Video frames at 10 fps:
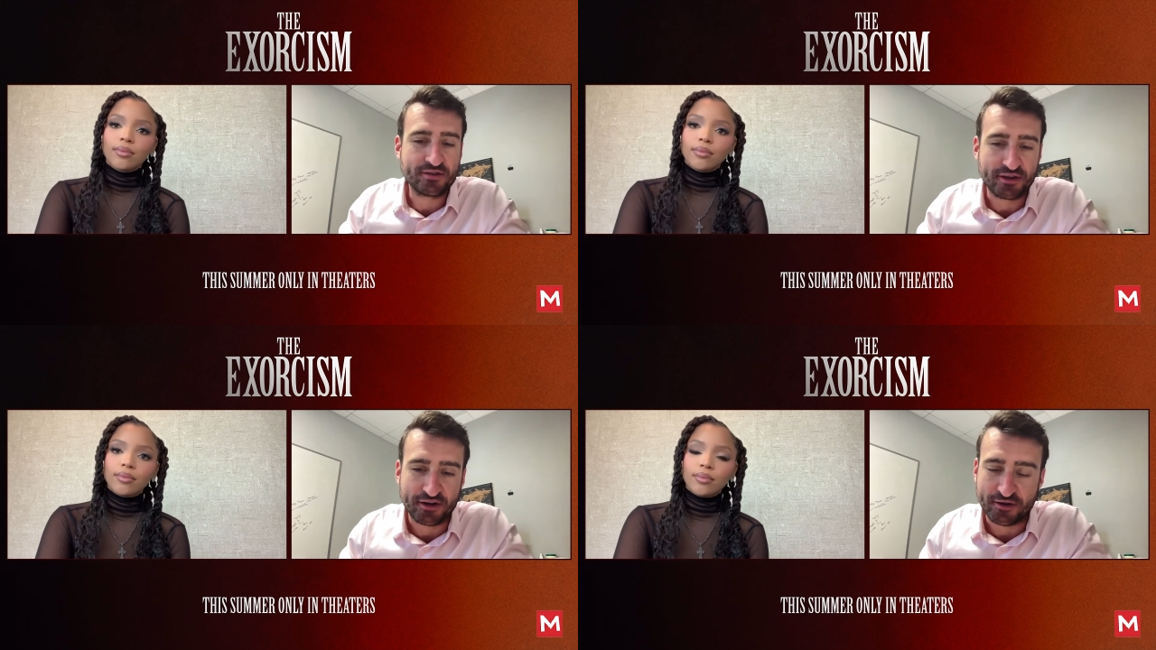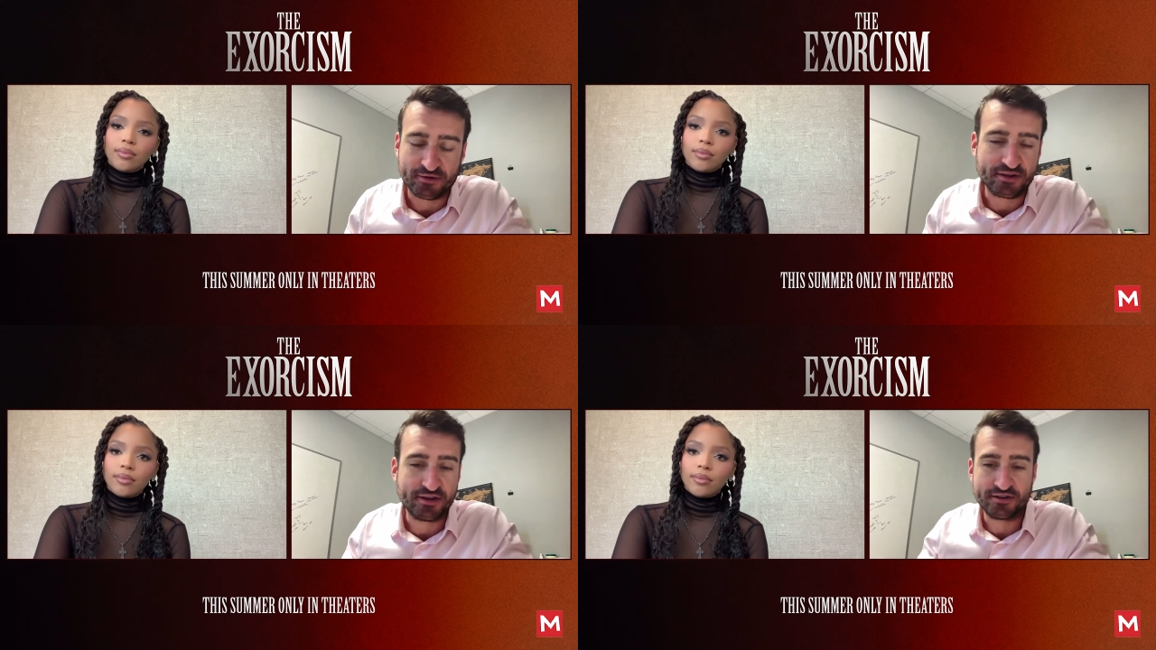Speaker 1: you know,
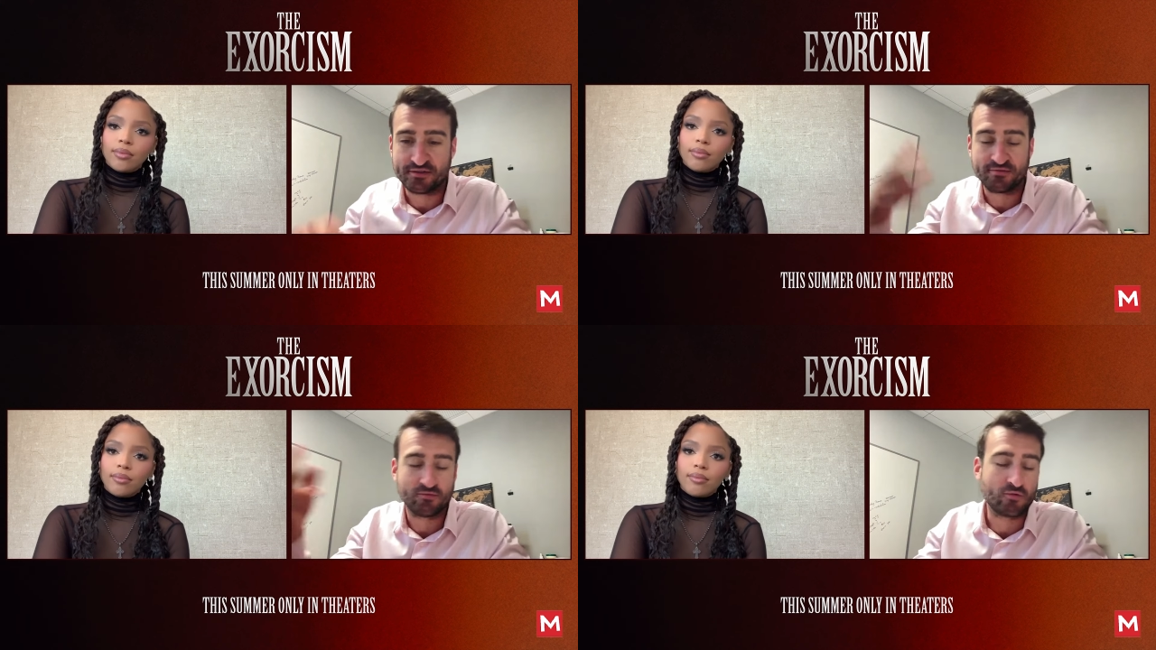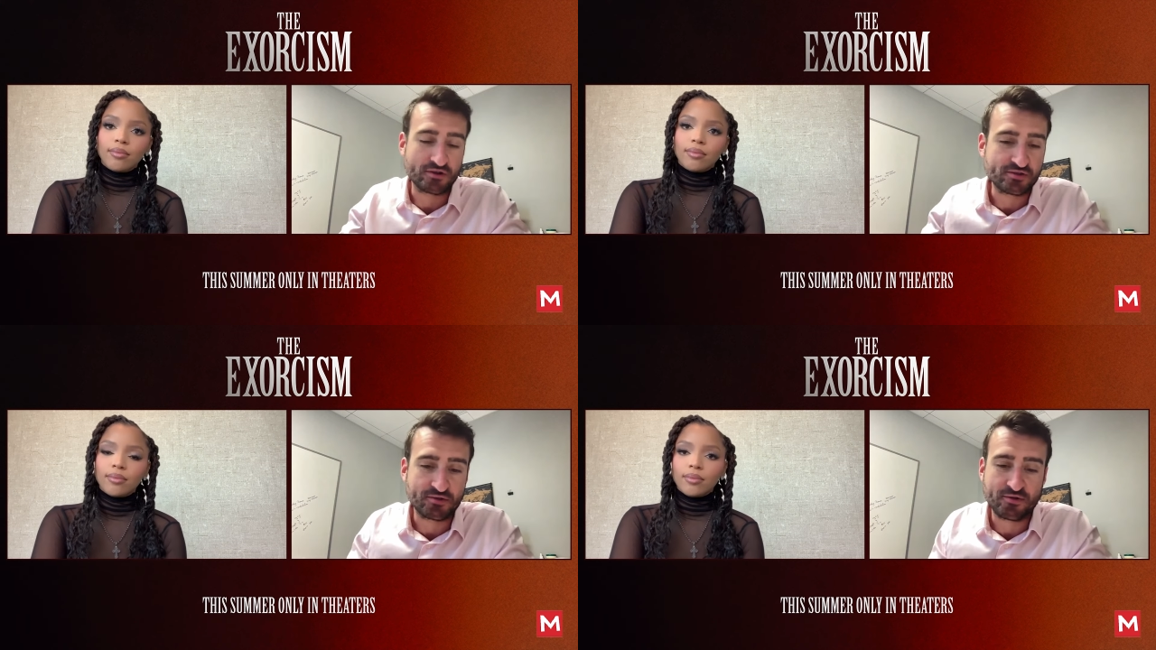and
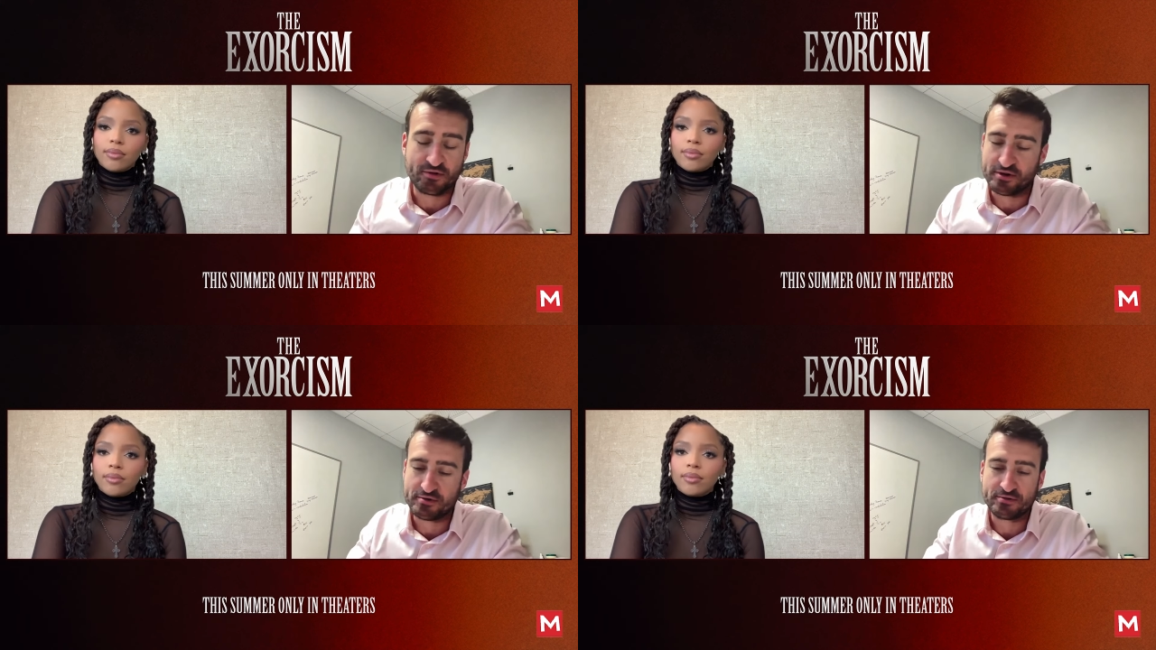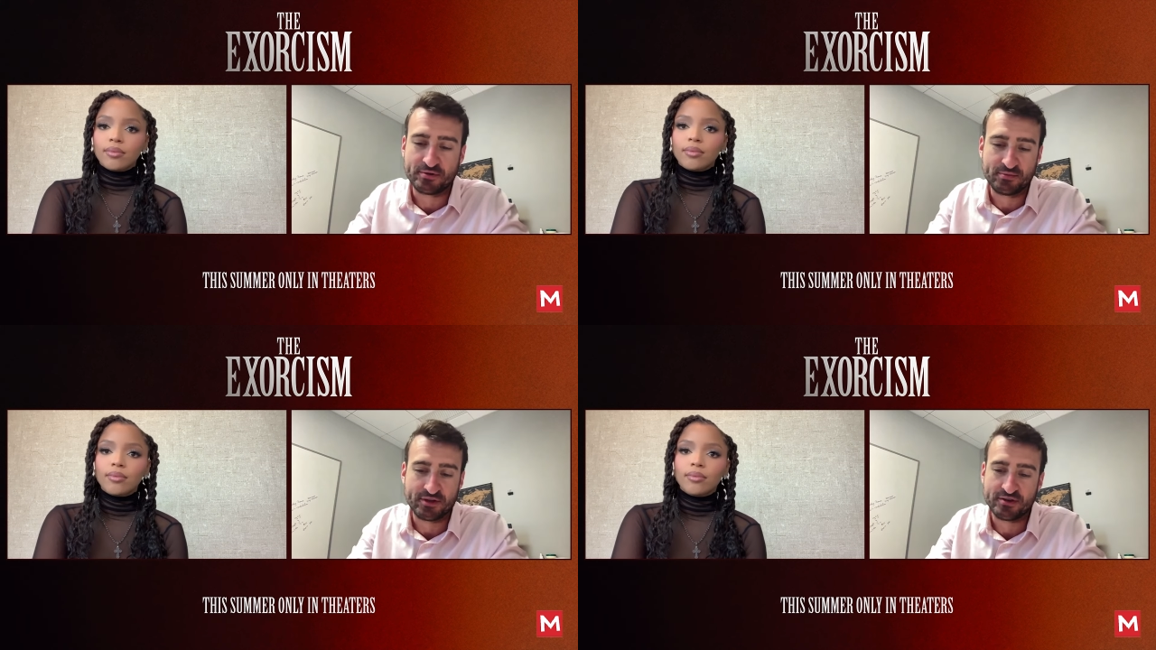Russell Crowe, I
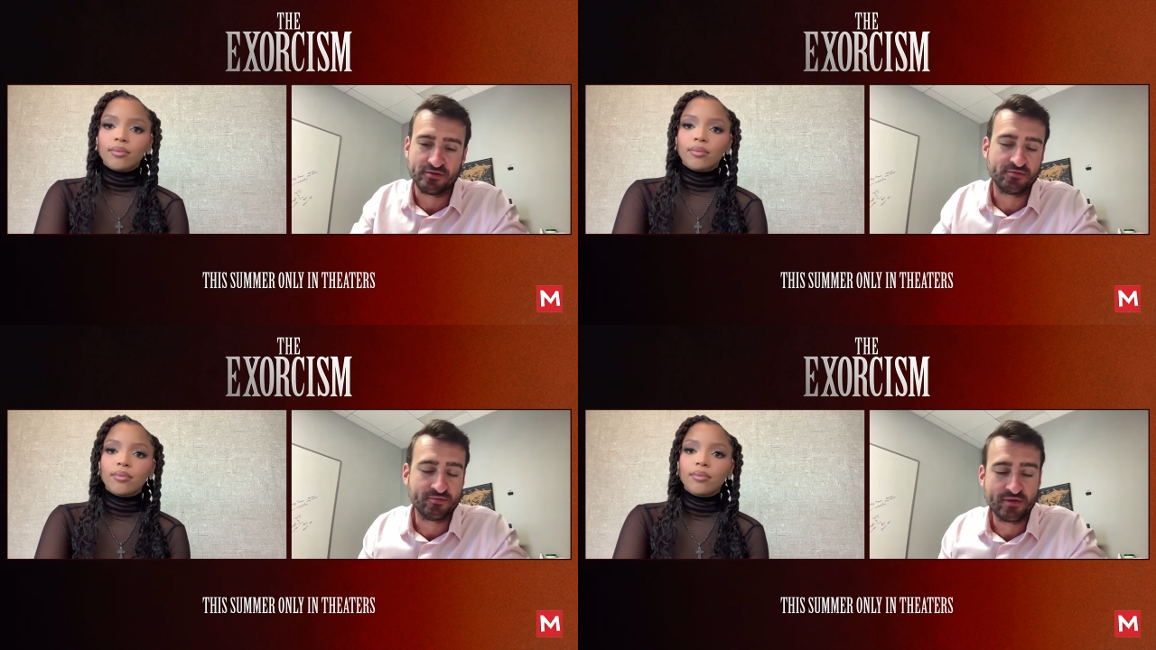mean, you've